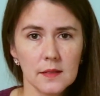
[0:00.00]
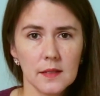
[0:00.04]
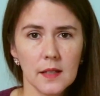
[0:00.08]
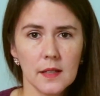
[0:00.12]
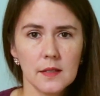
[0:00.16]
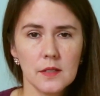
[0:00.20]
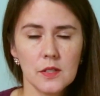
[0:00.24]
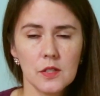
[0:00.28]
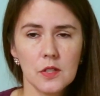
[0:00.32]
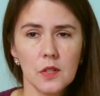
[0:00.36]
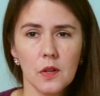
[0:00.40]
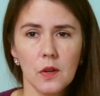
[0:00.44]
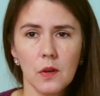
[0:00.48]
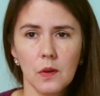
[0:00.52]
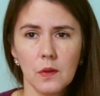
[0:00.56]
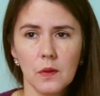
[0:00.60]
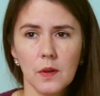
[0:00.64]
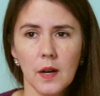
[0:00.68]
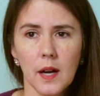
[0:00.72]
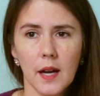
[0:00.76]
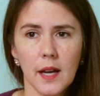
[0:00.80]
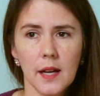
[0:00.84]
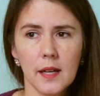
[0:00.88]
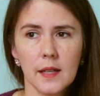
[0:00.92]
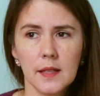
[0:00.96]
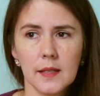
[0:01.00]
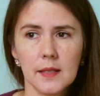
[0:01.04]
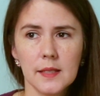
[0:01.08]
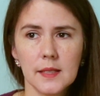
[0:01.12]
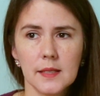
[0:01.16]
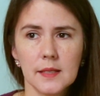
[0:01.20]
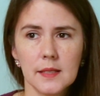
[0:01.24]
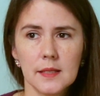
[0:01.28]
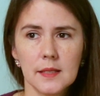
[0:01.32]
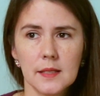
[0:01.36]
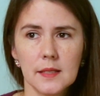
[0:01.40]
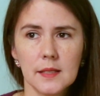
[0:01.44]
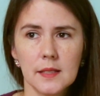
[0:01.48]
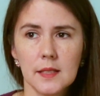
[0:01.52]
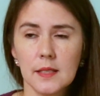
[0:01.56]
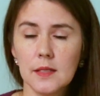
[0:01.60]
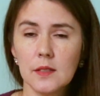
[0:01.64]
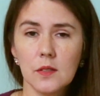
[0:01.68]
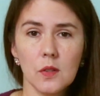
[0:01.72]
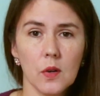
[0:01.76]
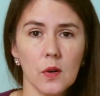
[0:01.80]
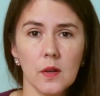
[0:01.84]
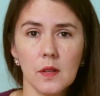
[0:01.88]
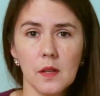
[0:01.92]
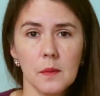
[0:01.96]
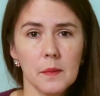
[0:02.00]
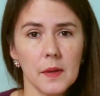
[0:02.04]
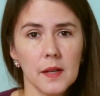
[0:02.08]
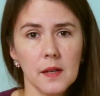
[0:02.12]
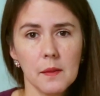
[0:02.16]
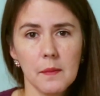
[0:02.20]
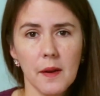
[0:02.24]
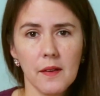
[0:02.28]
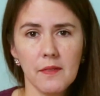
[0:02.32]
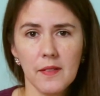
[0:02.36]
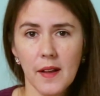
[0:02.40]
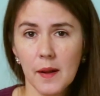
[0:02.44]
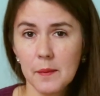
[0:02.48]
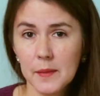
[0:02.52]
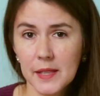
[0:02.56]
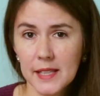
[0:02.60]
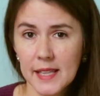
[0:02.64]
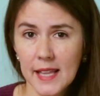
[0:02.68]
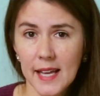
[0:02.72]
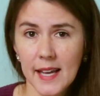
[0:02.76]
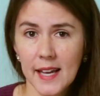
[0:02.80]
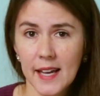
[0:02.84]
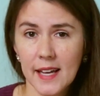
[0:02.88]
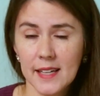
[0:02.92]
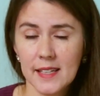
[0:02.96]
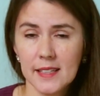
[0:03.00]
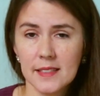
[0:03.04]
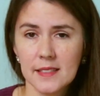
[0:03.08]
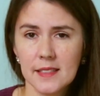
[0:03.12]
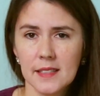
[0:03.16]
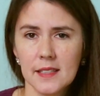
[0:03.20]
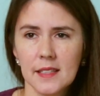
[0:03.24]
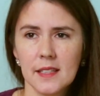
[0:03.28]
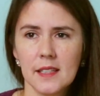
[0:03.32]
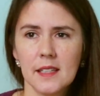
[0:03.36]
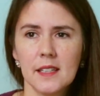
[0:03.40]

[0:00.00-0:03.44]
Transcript: and so I didn't know anybody in my family that had it.